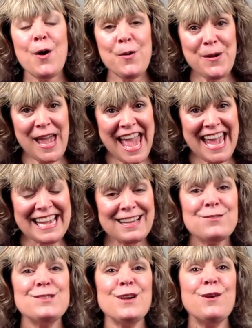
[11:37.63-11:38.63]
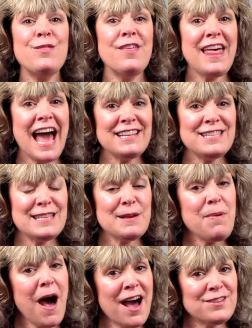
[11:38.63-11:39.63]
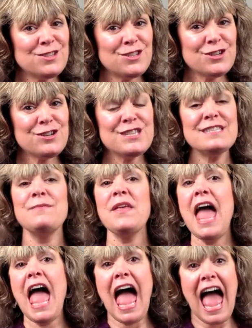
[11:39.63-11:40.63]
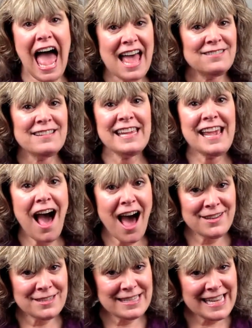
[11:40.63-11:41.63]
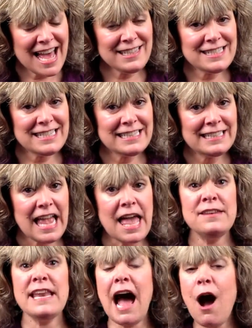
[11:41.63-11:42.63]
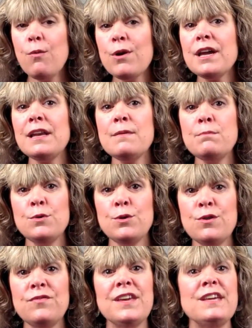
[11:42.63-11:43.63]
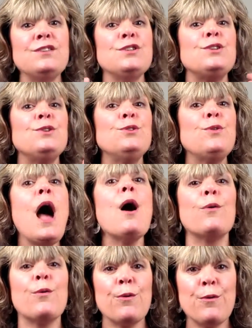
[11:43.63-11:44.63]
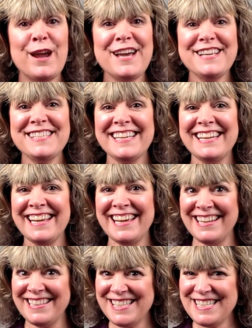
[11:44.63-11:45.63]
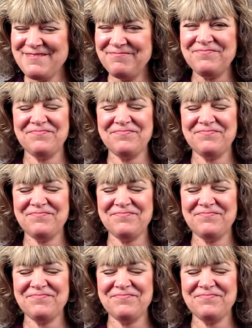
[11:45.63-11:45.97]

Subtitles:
Okay, so that's the postures and the onsets, and now we're going to move into resonance.